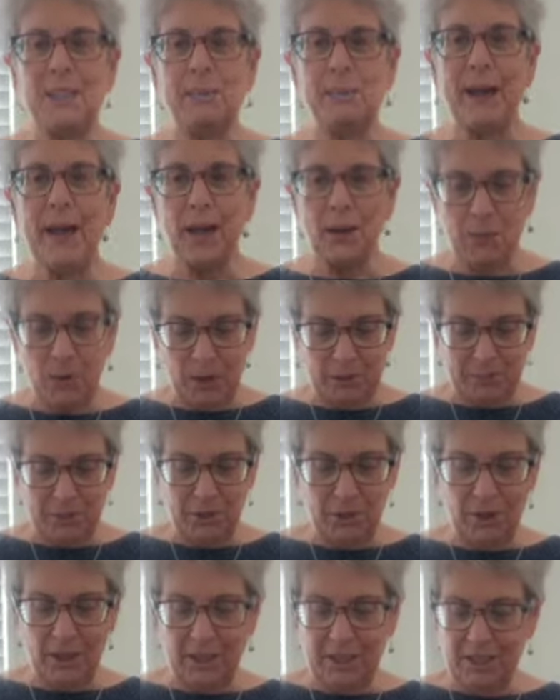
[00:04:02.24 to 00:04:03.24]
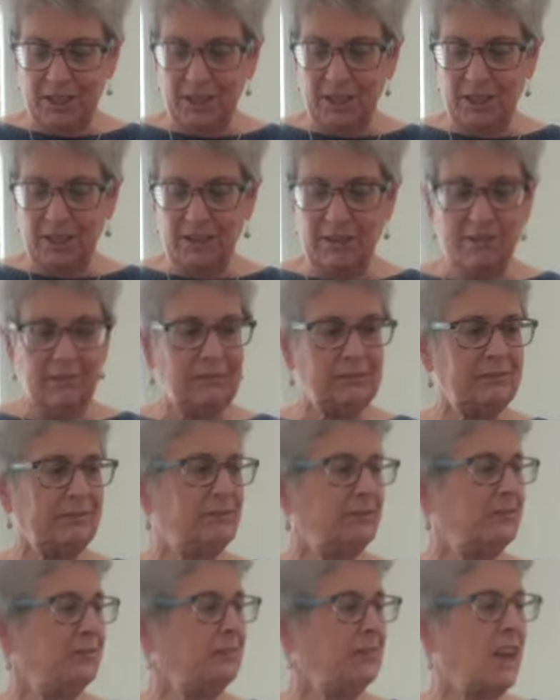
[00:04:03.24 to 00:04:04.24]
back while I'm talking to you.
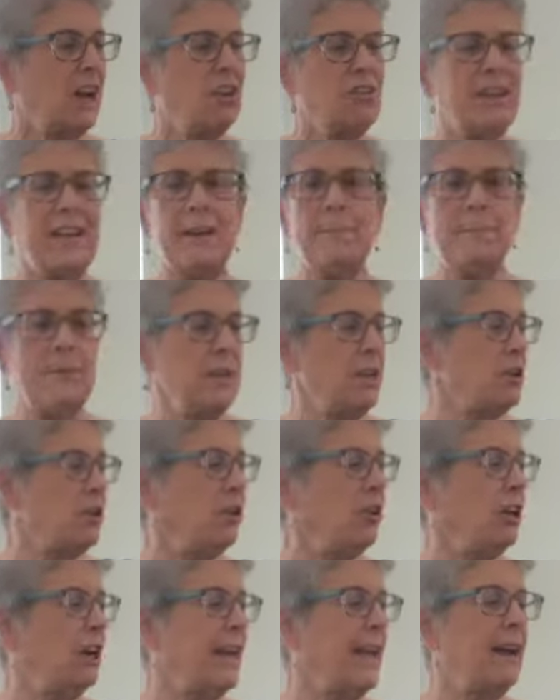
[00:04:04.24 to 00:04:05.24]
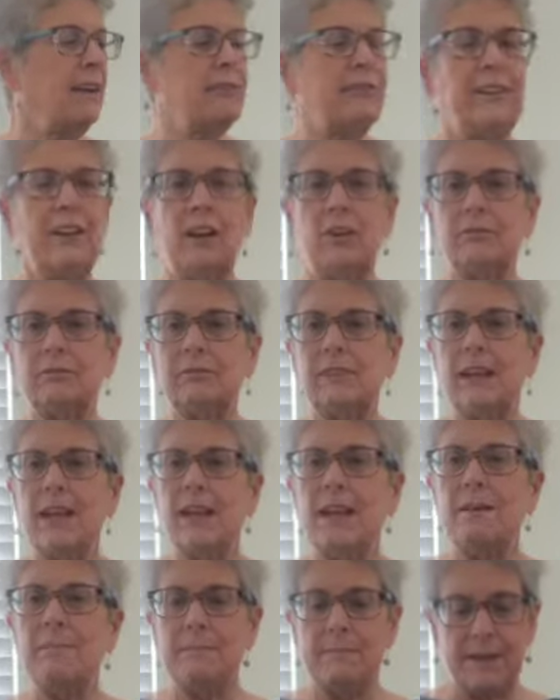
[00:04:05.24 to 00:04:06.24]
I'll keep the yarn out though,
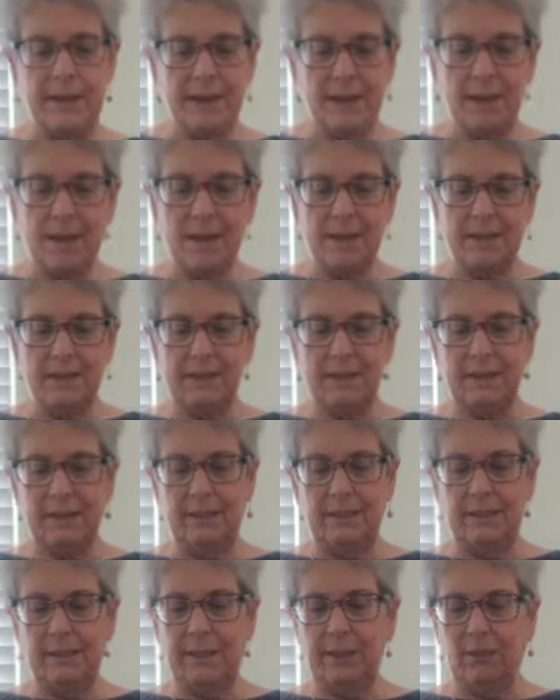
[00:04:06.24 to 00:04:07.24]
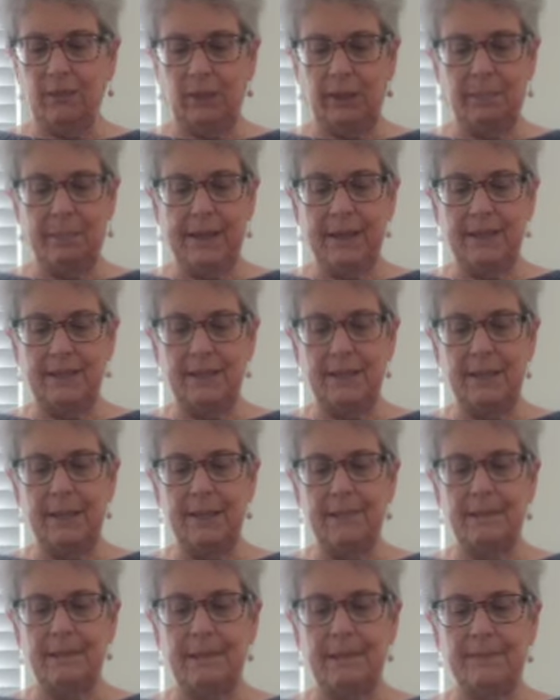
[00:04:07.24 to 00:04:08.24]
because that only makes
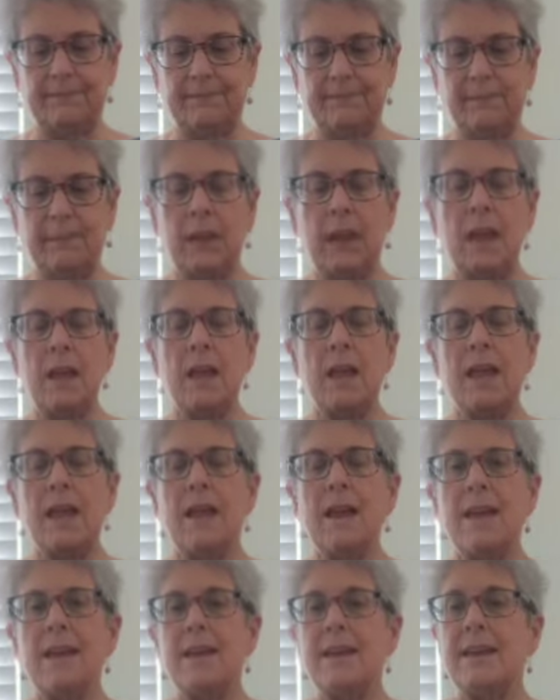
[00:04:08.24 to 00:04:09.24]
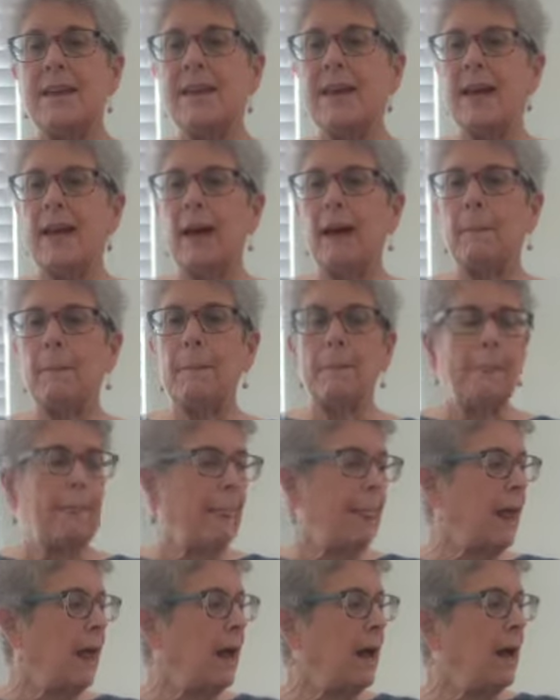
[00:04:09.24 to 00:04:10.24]
sense. Yeah,
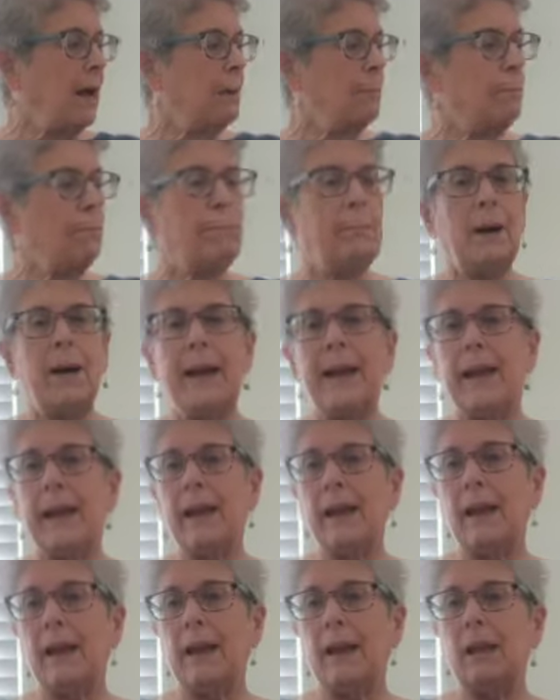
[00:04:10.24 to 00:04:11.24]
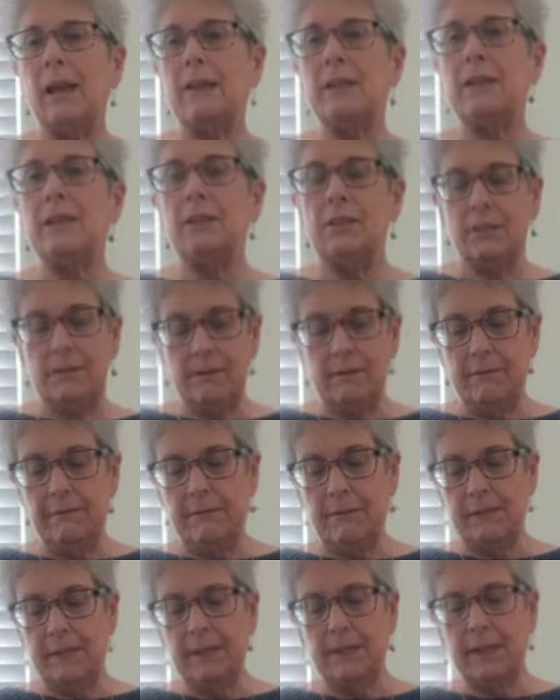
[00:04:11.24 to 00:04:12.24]
my
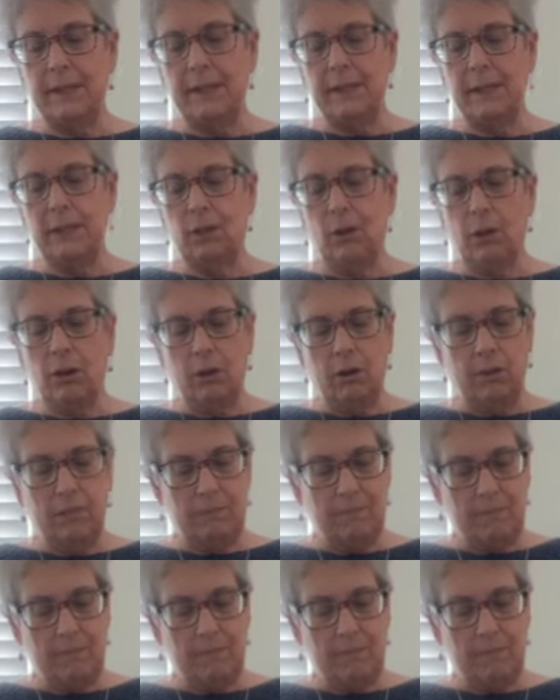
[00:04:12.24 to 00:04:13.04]
son-in-law,